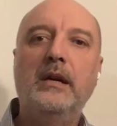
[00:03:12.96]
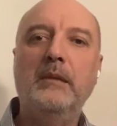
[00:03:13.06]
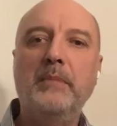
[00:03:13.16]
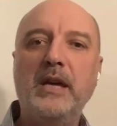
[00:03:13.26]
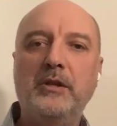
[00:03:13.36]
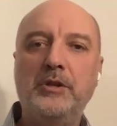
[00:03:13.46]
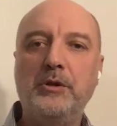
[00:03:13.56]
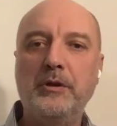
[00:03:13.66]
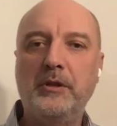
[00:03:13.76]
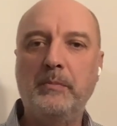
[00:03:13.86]
made a
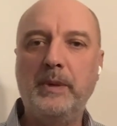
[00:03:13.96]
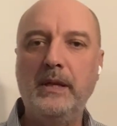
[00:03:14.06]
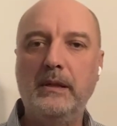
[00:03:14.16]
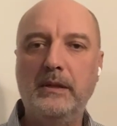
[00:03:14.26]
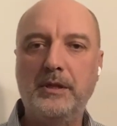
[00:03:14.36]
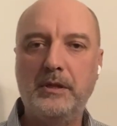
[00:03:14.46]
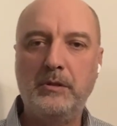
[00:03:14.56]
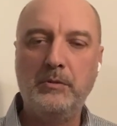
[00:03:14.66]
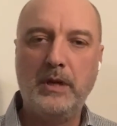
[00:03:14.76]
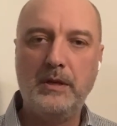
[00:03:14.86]
joint appeal just
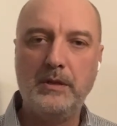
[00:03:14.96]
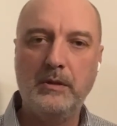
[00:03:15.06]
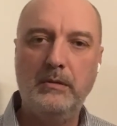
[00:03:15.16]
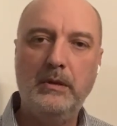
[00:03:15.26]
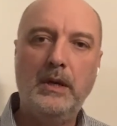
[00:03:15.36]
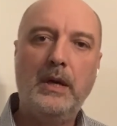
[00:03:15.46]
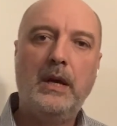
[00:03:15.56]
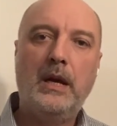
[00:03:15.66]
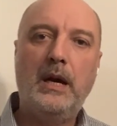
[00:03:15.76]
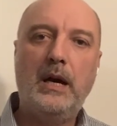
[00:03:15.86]
2 days ago,
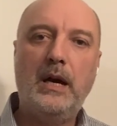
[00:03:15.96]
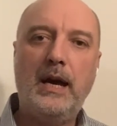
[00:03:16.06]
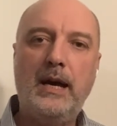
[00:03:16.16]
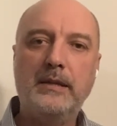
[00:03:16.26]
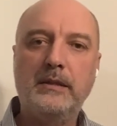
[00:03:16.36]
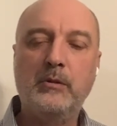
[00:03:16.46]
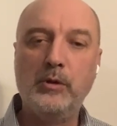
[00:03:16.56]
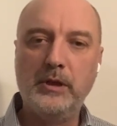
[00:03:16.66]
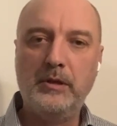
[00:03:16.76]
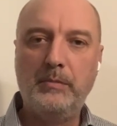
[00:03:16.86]

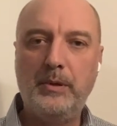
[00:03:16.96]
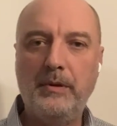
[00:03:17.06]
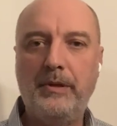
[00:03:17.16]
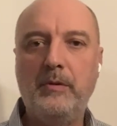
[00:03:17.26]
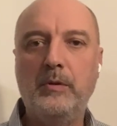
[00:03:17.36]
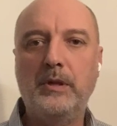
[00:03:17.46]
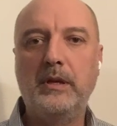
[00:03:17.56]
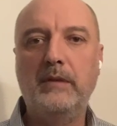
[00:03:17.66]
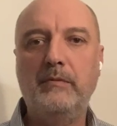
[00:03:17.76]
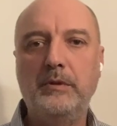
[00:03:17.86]
calling on both Kurti
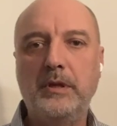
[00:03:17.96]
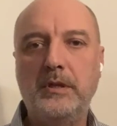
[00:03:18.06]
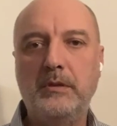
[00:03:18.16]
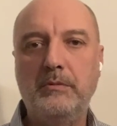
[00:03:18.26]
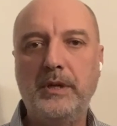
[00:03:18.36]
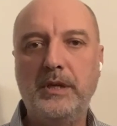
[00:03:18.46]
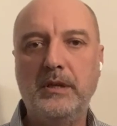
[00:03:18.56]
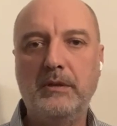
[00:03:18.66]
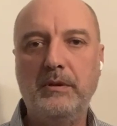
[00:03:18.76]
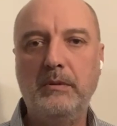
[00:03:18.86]
and Vučić to reach an
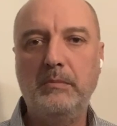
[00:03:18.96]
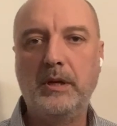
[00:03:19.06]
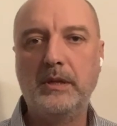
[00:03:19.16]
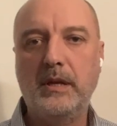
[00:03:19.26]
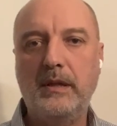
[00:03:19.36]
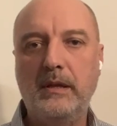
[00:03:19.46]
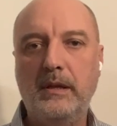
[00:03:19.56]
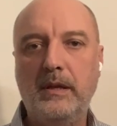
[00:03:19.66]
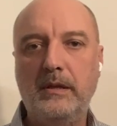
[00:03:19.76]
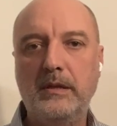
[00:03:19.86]
agreement, because I think that
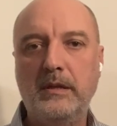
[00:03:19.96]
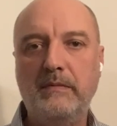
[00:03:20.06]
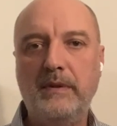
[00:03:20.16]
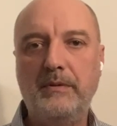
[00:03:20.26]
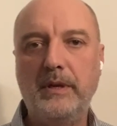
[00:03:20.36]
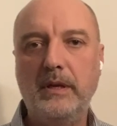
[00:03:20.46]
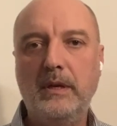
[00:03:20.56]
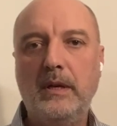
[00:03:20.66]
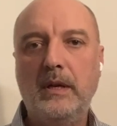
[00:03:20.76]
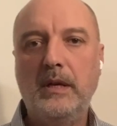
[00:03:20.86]
that is a very
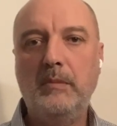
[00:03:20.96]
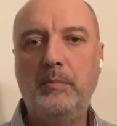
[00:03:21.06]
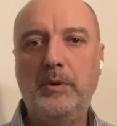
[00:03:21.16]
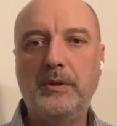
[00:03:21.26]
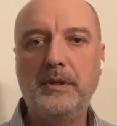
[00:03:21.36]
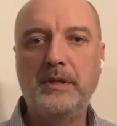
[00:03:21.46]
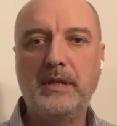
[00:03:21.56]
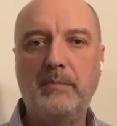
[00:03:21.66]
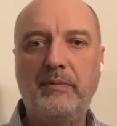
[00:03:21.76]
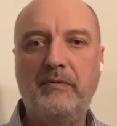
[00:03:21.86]
important
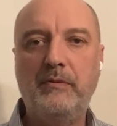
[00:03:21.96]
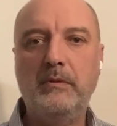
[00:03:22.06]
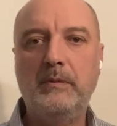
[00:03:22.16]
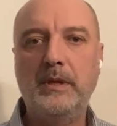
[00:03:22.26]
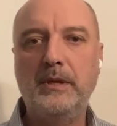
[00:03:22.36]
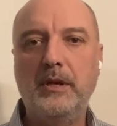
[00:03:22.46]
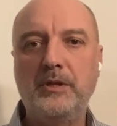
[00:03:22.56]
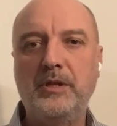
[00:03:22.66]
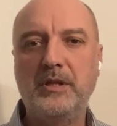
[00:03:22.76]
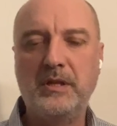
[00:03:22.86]
step forward, not
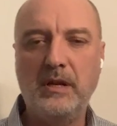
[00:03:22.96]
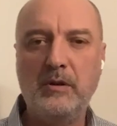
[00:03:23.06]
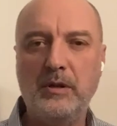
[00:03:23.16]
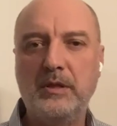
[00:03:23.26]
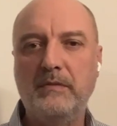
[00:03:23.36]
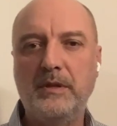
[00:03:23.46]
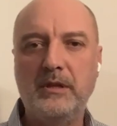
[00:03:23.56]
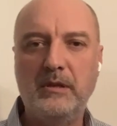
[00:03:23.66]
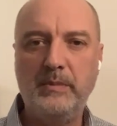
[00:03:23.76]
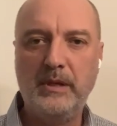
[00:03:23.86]
just in
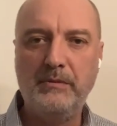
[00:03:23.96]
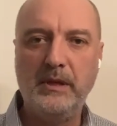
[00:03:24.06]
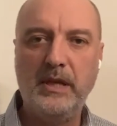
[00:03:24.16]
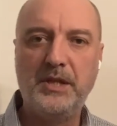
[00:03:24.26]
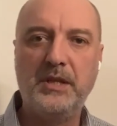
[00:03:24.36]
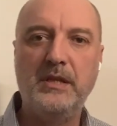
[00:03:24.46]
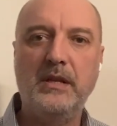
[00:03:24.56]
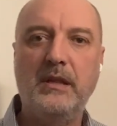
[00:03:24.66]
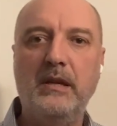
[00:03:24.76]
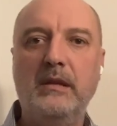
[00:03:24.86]
Kosovo-Serbia relations. I
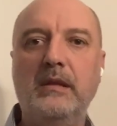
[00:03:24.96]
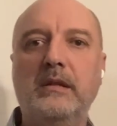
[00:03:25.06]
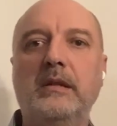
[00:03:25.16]
think that